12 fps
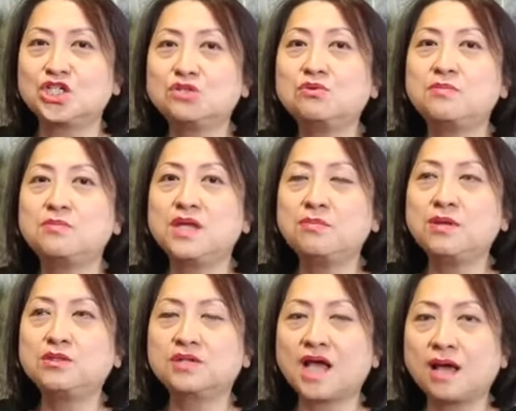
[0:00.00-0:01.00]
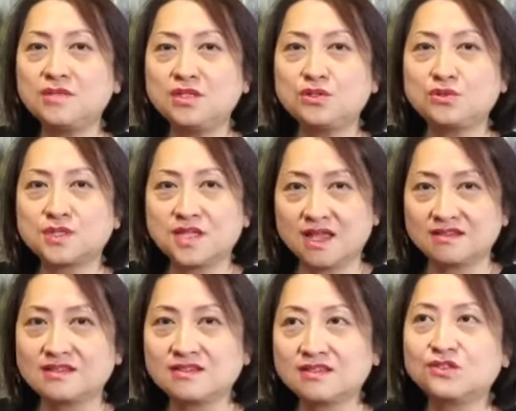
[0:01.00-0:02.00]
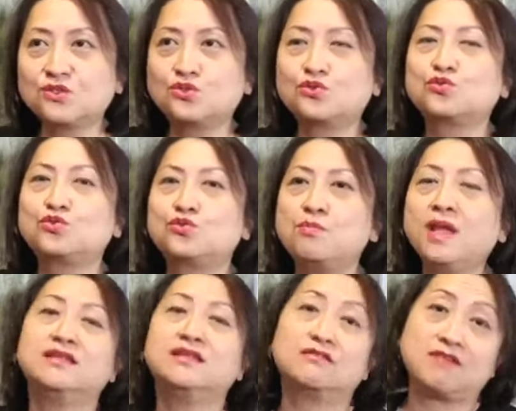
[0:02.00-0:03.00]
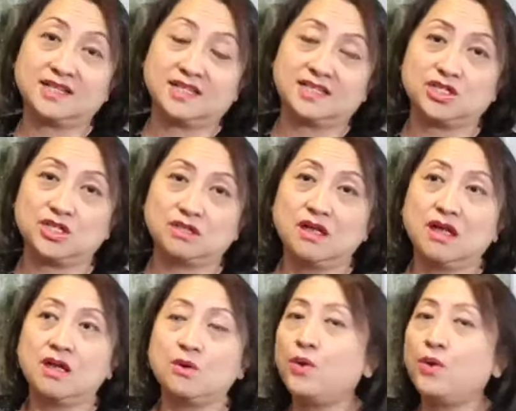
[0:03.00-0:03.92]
she will be able to come into senses to make the right decision.